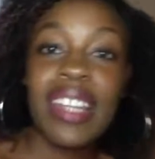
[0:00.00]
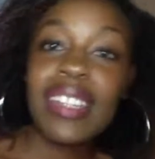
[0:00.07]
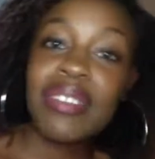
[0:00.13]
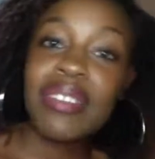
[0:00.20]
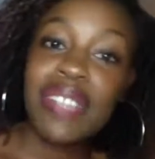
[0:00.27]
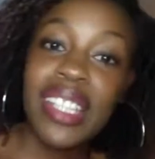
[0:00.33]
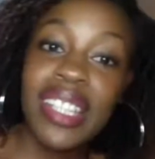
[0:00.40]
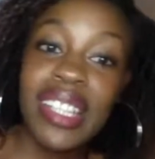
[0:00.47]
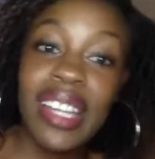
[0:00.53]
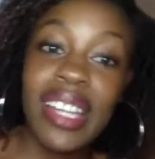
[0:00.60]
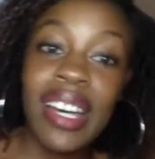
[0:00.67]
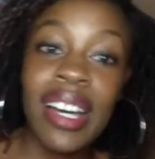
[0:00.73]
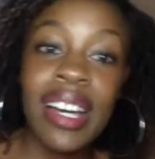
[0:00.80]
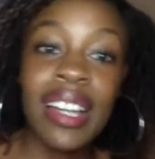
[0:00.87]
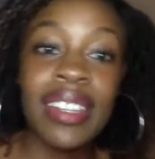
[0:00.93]
living
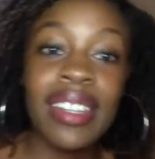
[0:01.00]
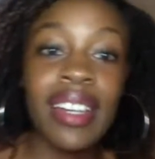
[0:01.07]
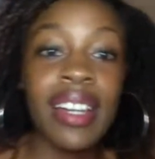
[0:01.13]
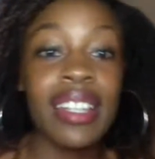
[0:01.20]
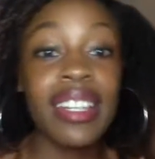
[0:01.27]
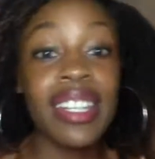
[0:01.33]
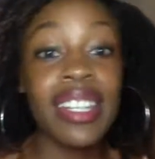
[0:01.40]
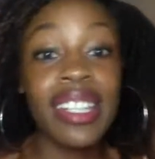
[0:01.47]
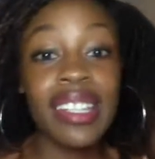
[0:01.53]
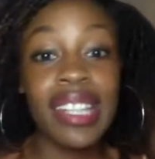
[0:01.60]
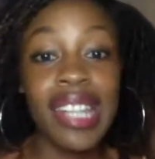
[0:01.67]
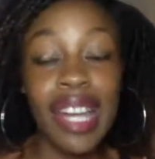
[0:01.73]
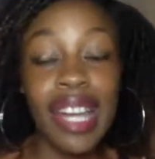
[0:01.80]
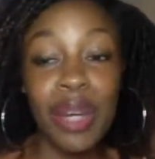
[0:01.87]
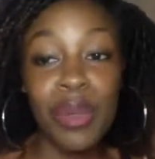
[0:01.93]
here, learning
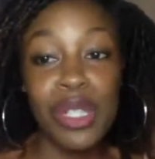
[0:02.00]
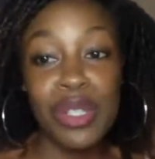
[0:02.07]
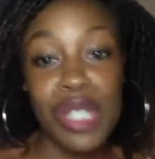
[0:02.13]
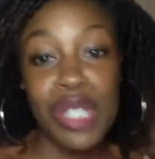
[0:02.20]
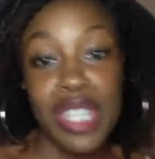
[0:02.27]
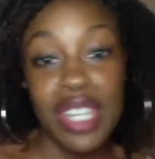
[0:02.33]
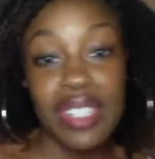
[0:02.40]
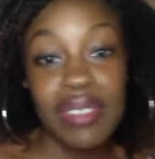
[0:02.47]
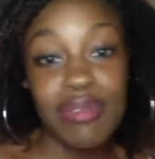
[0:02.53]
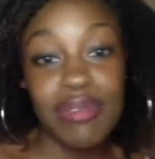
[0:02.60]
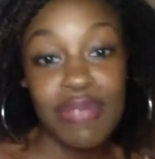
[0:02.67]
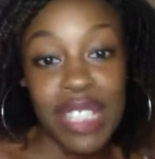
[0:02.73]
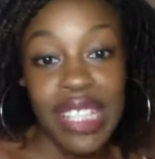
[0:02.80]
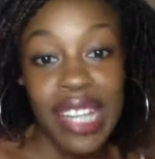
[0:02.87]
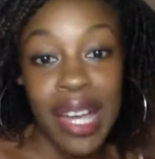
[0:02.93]
the language, because I
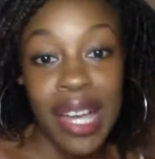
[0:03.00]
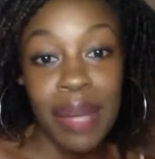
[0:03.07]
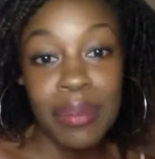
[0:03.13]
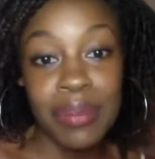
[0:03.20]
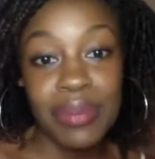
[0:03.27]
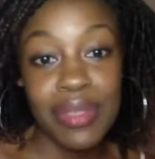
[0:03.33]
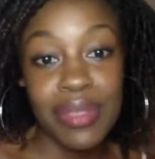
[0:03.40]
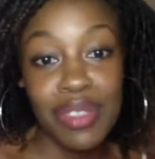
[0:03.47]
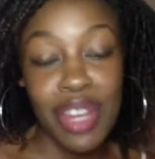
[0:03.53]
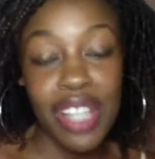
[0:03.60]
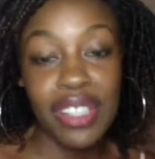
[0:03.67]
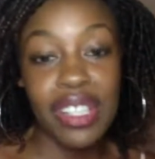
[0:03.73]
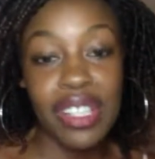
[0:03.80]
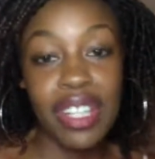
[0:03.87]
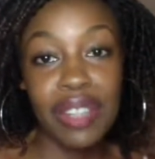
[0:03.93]
really am
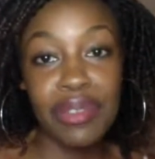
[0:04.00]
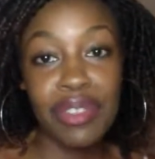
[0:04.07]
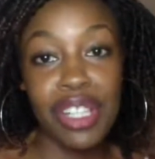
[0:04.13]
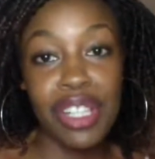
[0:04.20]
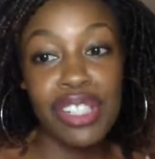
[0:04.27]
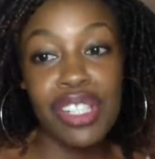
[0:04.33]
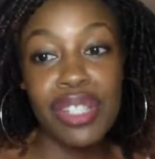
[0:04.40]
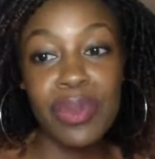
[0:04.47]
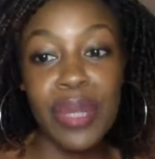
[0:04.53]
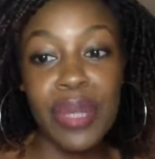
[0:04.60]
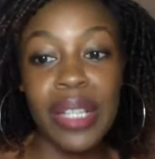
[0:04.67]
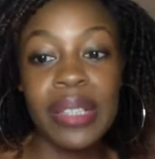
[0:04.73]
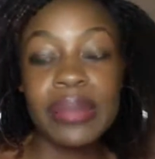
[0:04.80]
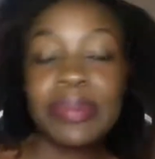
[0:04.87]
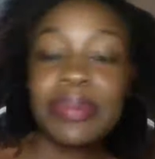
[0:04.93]
trying to learn French as
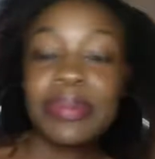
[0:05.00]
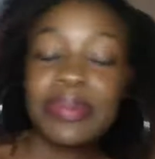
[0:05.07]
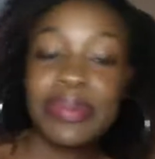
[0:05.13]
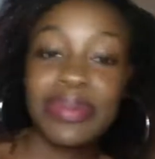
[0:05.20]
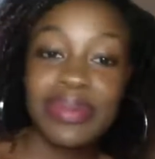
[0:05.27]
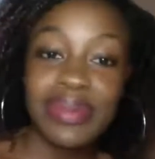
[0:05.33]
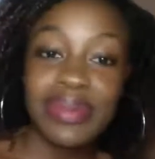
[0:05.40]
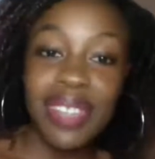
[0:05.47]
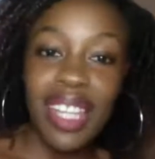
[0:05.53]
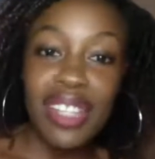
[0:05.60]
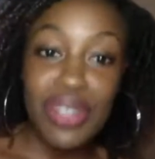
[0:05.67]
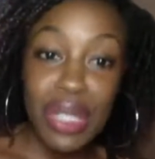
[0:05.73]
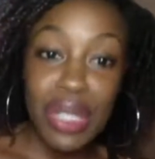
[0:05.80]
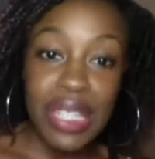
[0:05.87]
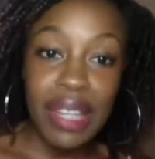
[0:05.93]
well.
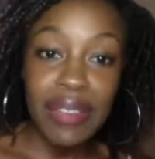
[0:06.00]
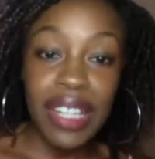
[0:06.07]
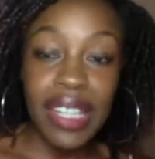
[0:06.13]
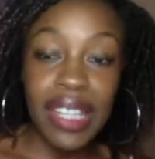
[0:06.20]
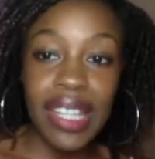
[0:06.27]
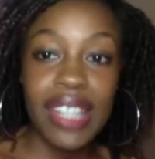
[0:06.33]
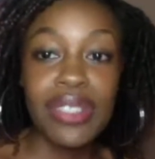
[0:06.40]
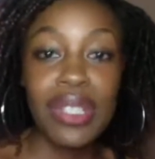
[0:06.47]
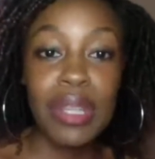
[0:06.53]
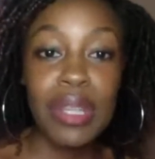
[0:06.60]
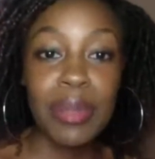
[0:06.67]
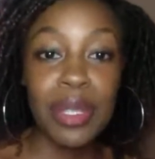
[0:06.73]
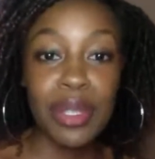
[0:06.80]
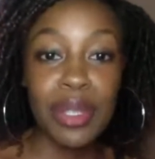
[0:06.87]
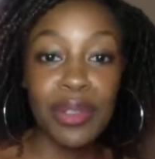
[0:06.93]
So stuff like that. So let
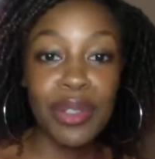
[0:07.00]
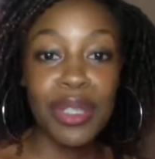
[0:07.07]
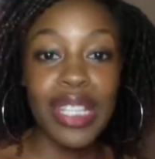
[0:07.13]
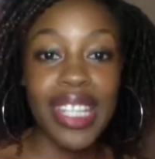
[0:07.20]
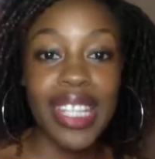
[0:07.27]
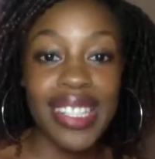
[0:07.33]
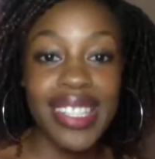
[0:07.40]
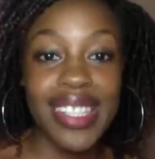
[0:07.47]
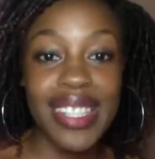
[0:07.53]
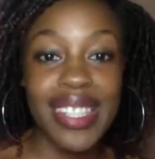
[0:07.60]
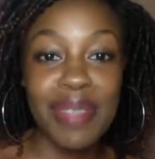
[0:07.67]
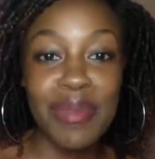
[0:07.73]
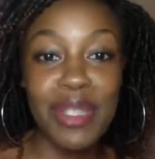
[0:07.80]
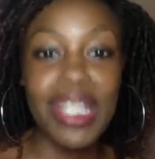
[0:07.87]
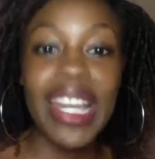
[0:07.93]
me know if you'd like to
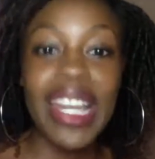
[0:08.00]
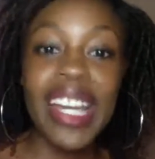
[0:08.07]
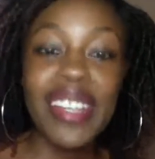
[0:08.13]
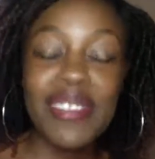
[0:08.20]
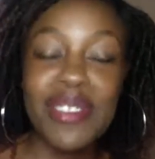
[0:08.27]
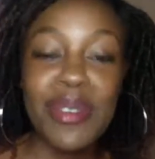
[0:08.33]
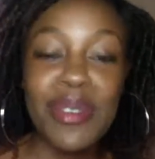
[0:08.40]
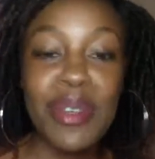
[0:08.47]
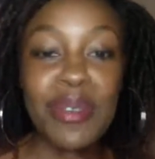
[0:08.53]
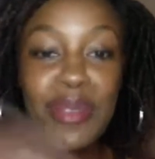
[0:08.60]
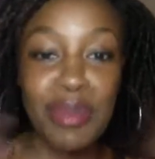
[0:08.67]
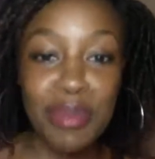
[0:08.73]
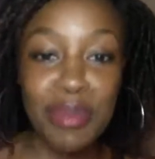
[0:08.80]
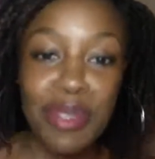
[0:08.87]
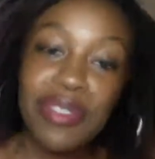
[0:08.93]
see more lives, or if
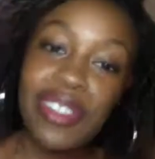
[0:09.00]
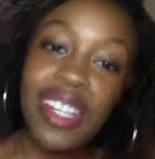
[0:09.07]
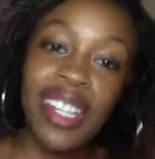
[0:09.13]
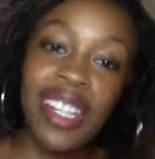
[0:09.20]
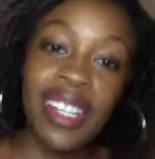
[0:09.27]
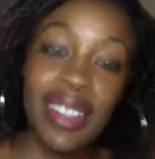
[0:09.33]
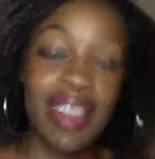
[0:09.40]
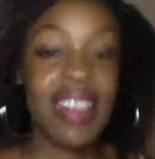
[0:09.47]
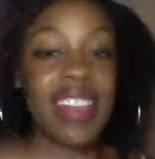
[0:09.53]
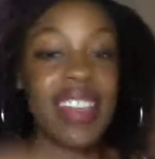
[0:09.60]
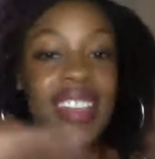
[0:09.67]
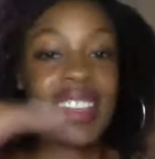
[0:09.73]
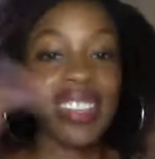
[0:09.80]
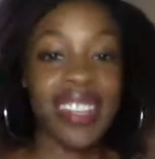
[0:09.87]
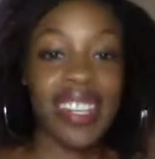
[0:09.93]
you prefer
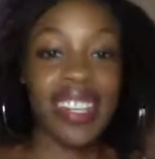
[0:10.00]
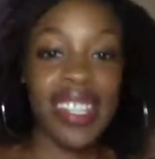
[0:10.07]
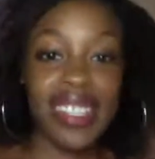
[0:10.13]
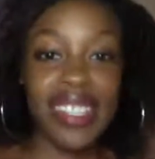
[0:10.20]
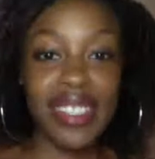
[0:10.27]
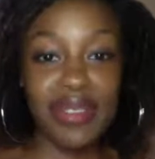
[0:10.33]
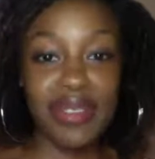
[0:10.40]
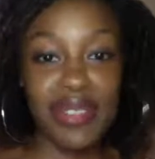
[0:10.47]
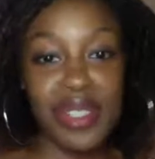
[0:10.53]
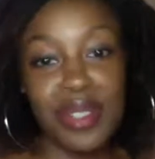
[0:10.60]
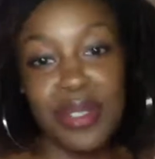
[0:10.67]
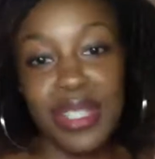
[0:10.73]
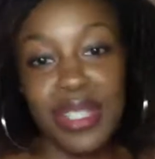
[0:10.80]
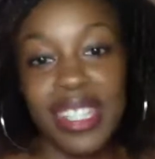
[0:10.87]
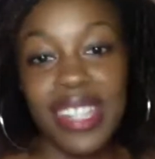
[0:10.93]
the edited
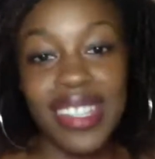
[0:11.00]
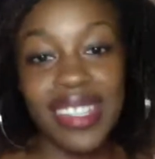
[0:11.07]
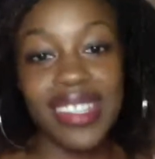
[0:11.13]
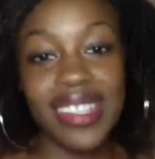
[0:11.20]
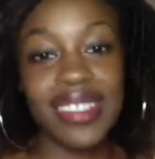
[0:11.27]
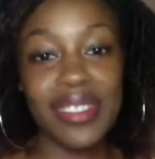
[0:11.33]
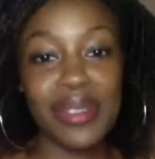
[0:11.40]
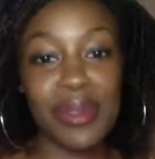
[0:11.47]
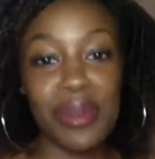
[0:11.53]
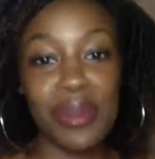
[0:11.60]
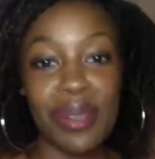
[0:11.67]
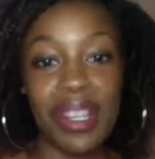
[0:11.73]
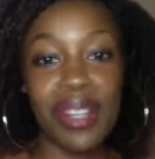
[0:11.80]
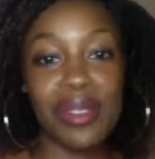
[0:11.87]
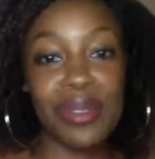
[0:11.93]
videos, and then,
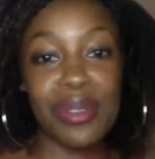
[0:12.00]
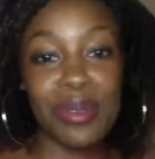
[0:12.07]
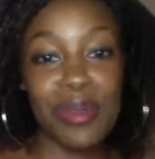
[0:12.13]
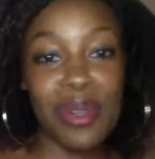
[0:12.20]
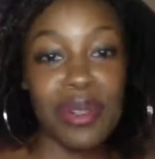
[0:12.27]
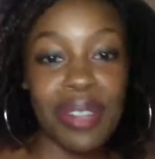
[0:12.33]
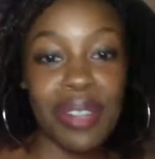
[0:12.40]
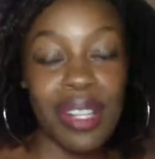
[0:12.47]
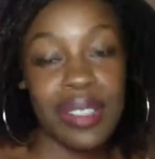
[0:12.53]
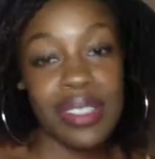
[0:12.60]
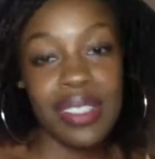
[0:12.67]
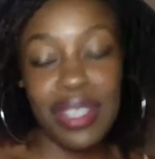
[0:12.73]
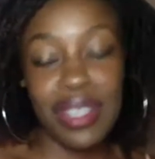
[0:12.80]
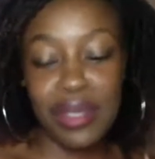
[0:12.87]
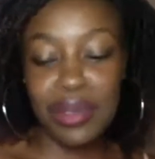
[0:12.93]
I'll
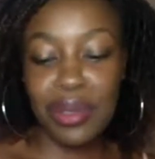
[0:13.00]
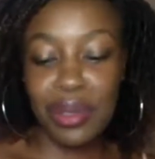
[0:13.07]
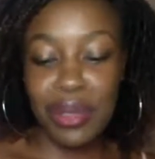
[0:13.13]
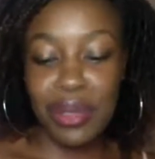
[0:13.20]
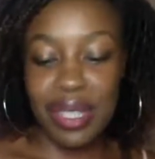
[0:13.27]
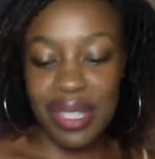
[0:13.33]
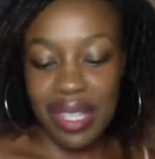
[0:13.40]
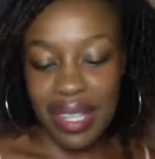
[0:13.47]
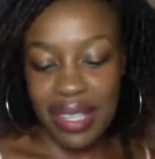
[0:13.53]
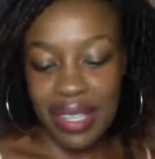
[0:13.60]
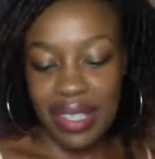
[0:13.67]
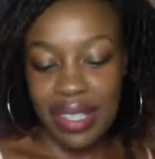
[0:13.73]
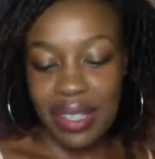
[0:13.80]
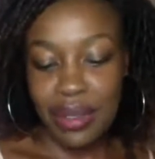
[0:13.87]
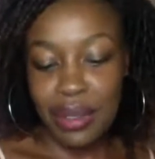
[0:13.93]
stick to those,
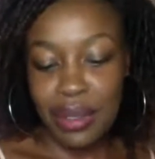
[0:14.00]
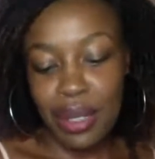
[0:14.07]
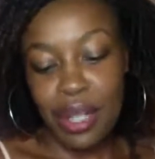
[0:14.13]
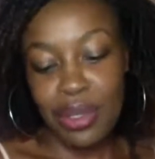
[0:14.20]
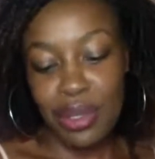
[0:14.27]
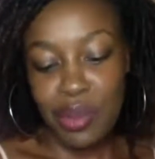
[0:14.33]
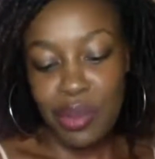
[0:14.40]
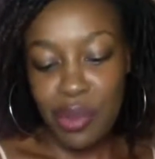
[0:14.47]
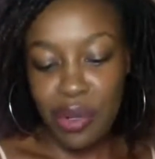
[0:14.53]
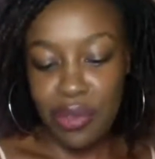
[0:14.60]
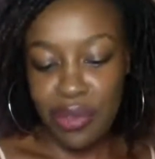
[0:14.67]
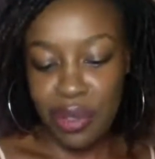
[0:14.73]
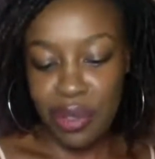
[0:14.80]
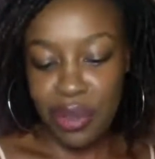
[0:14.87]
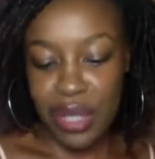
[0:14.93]
or I'll do more
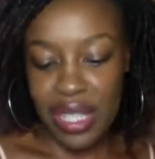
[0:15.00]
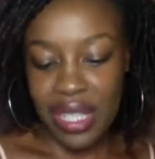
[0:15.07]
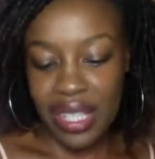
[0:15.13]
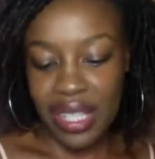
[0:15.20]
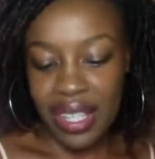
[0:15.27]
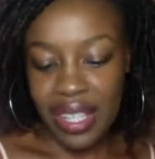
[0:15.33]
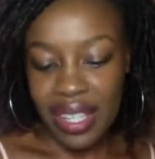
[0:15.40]
of those.